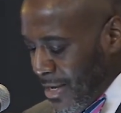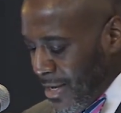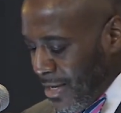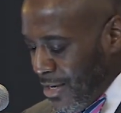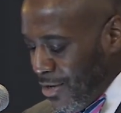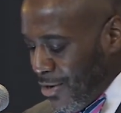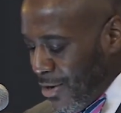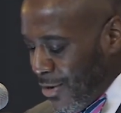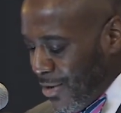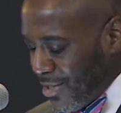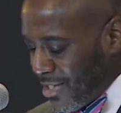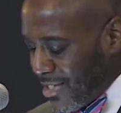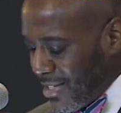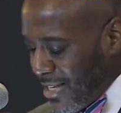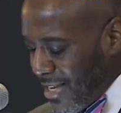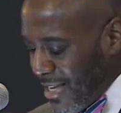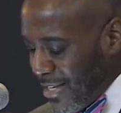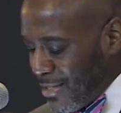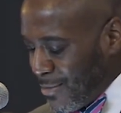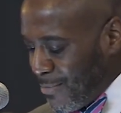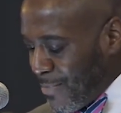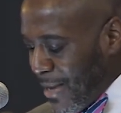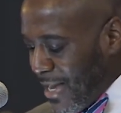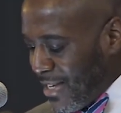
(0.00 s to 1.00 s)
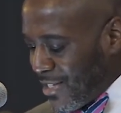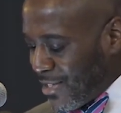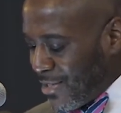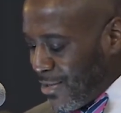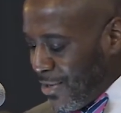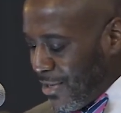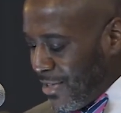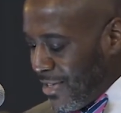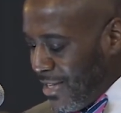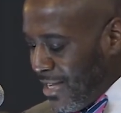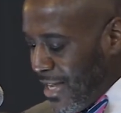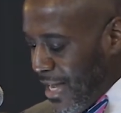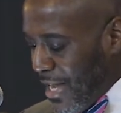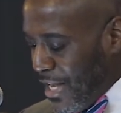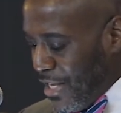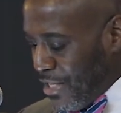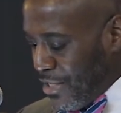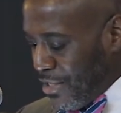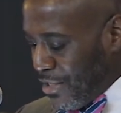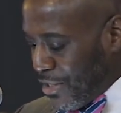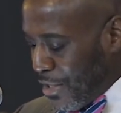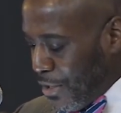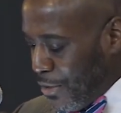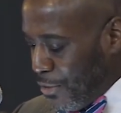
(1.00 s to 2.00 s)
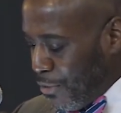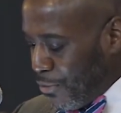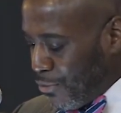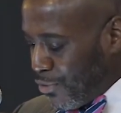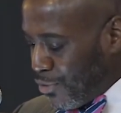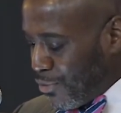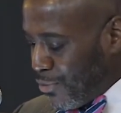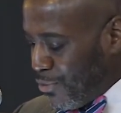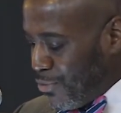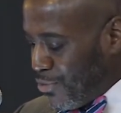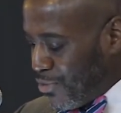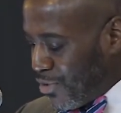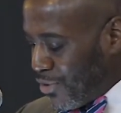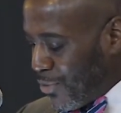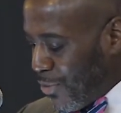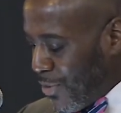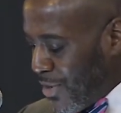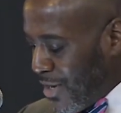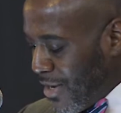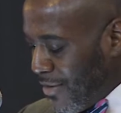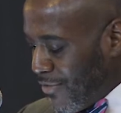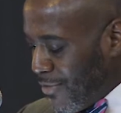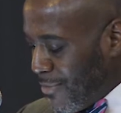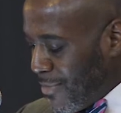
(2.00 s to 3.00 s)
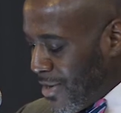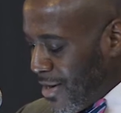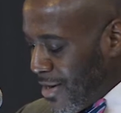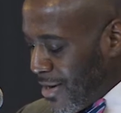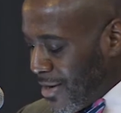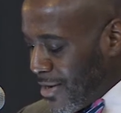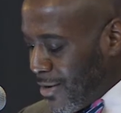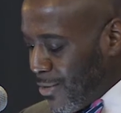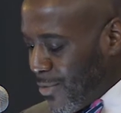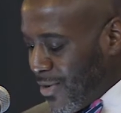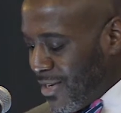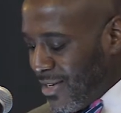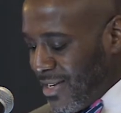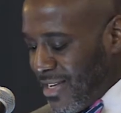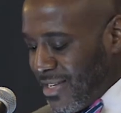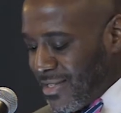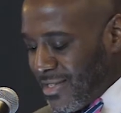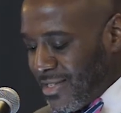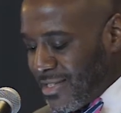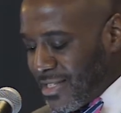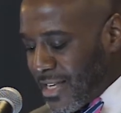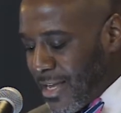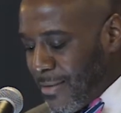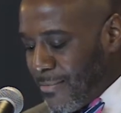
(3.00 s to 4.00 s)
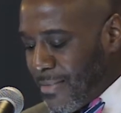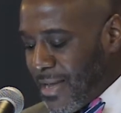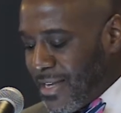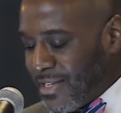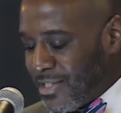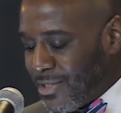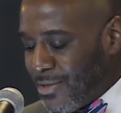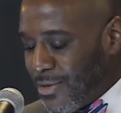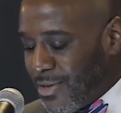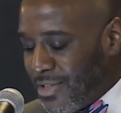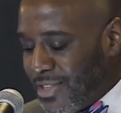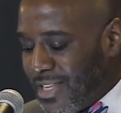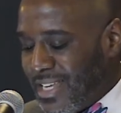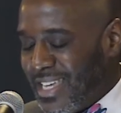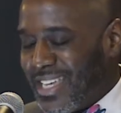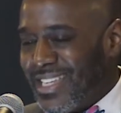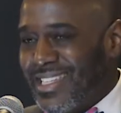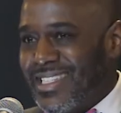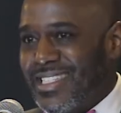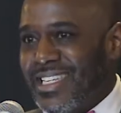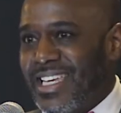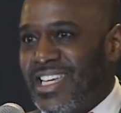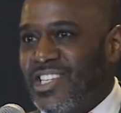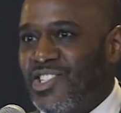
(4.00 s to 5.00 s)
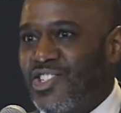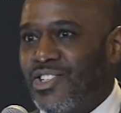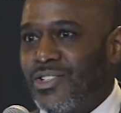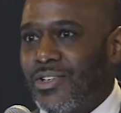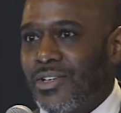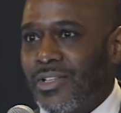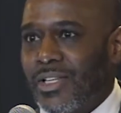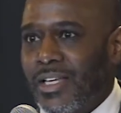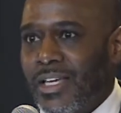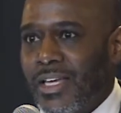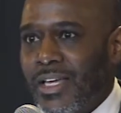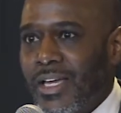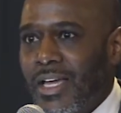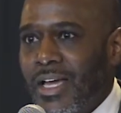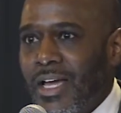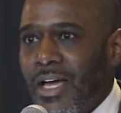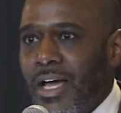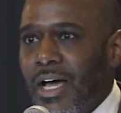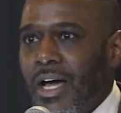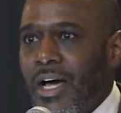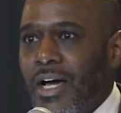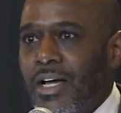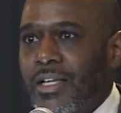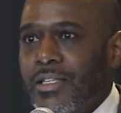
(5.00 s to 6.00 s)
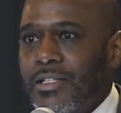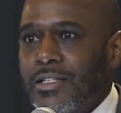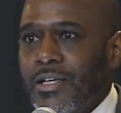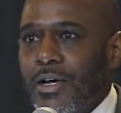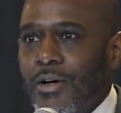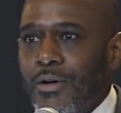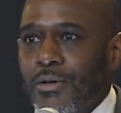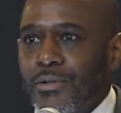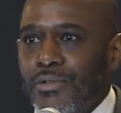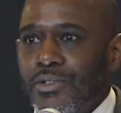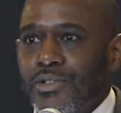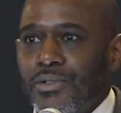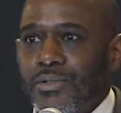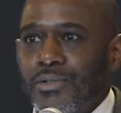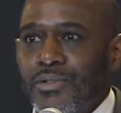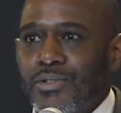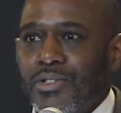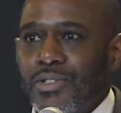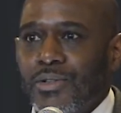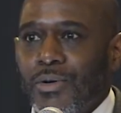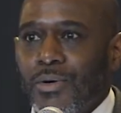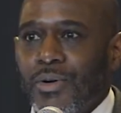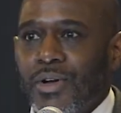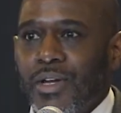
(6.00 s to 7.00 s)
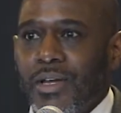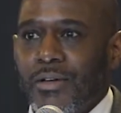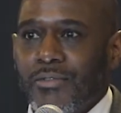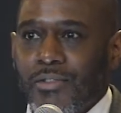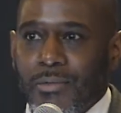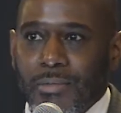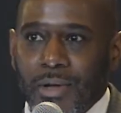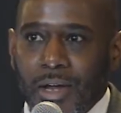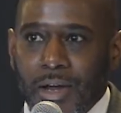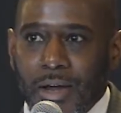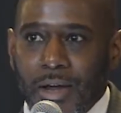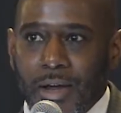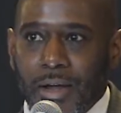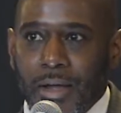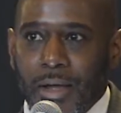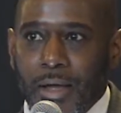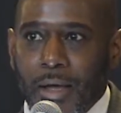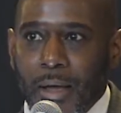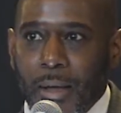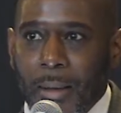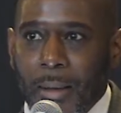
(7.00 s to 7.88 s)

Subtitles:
it says based on the untold true story of America. It needs to say based on the intentionally untold true story of America.